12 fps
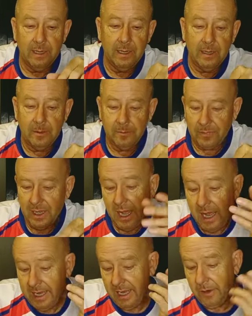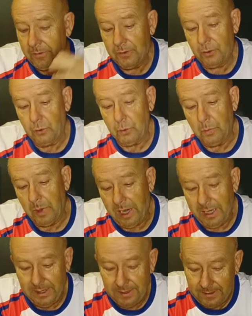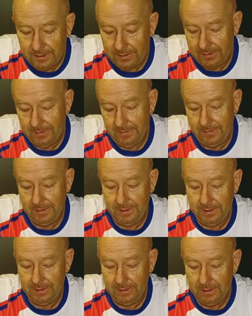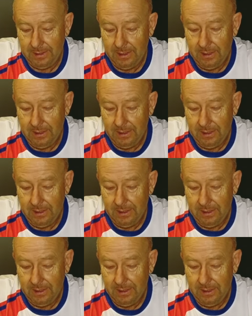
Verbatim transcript: and i have to bind the